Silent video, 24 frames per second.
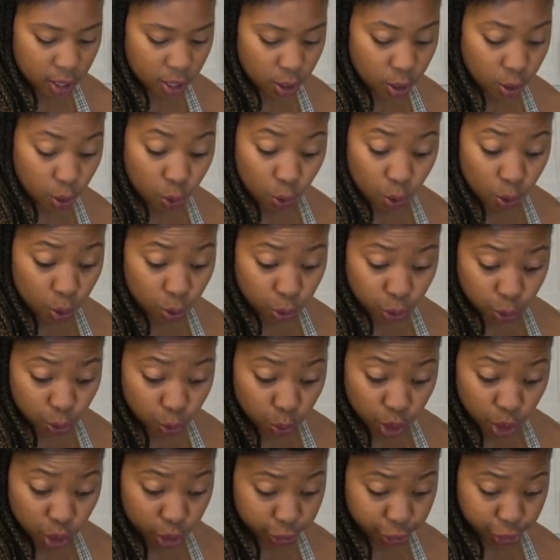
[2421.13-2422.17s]
you do
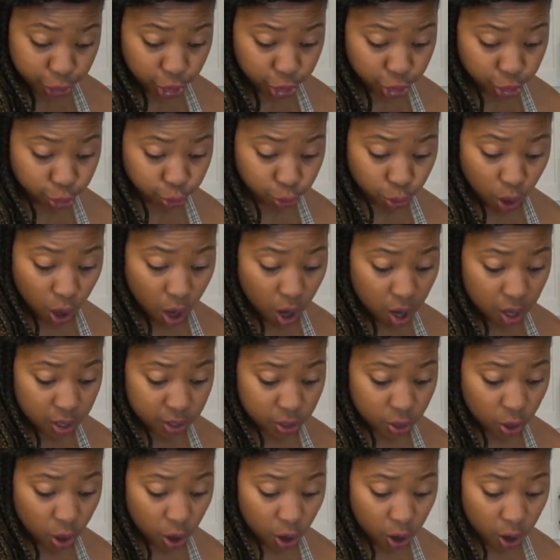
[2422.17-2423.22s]
your cheese
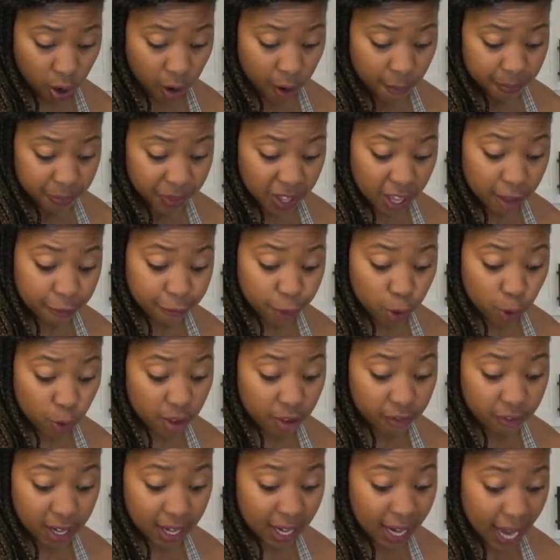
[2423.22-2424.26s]
straws, or if you
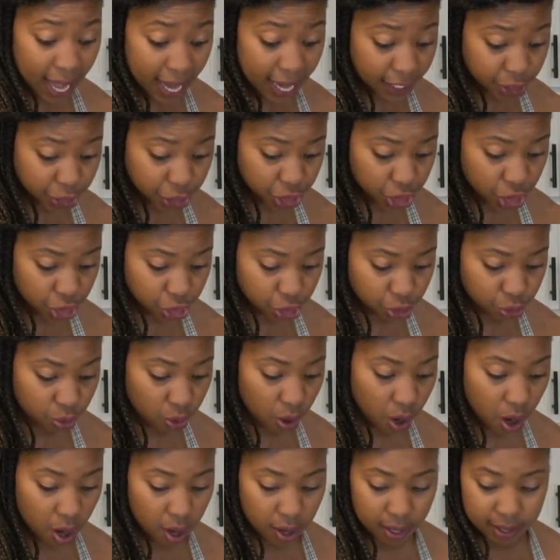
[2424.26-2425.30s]
even like cheese
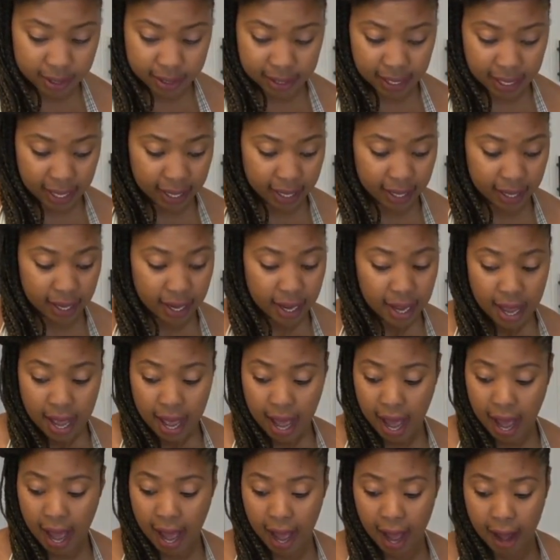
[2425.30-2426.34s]
straws, and
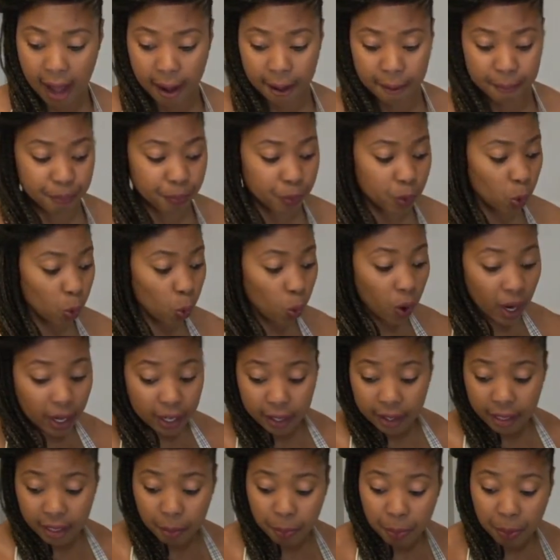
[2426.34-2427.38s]
what
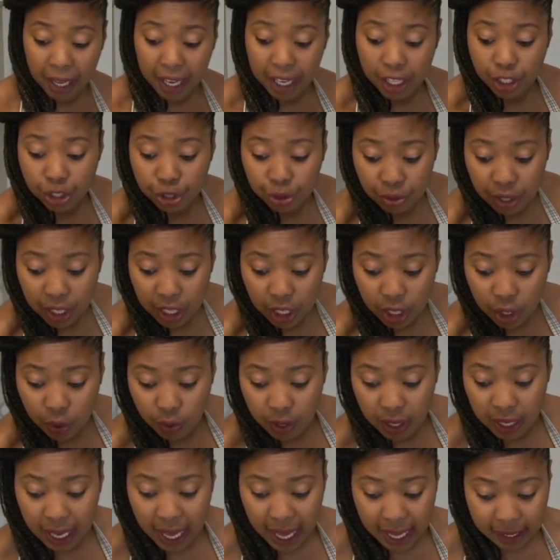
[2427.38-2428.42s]
other pastry you
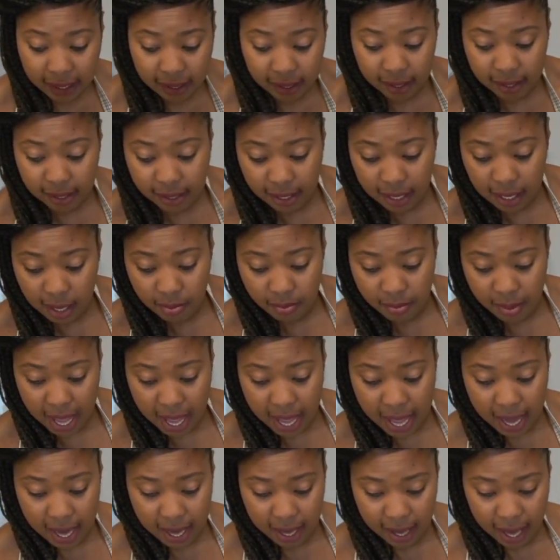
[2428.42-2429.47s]
would like to see
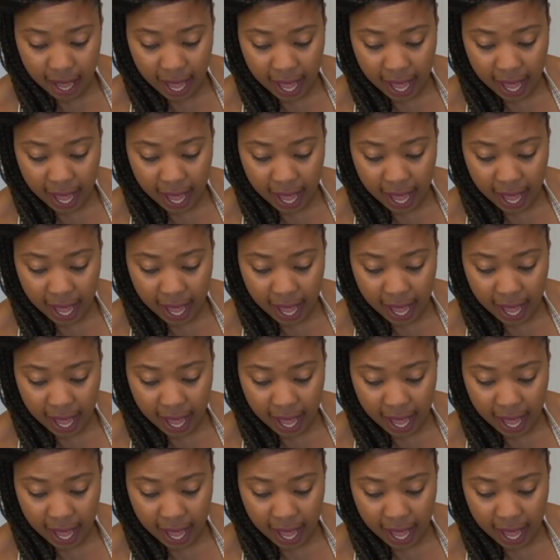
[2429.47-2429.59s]
made.